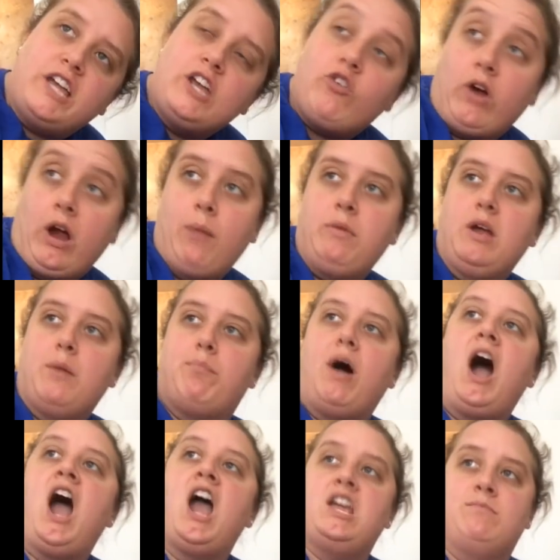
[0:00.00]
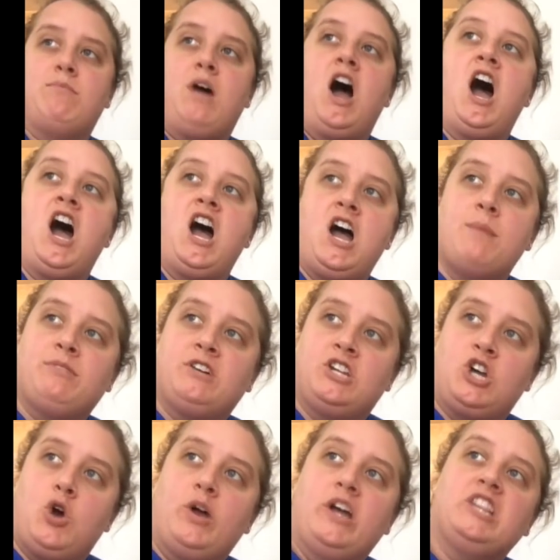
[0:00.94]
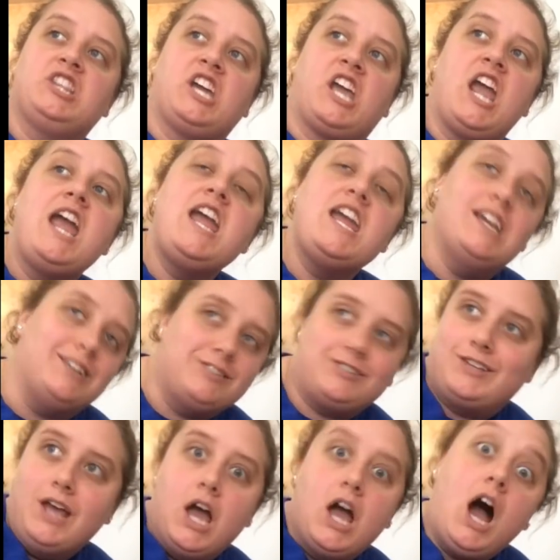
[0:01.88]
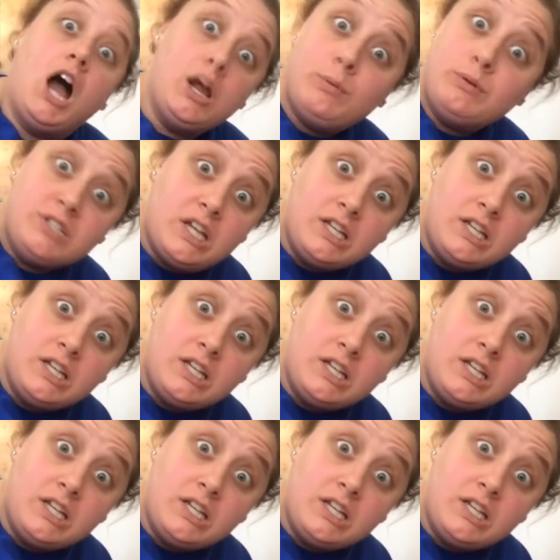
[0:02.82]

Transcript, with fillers: like "Grab Me a Pint, Ma, I'm gonna go hit the keys." I was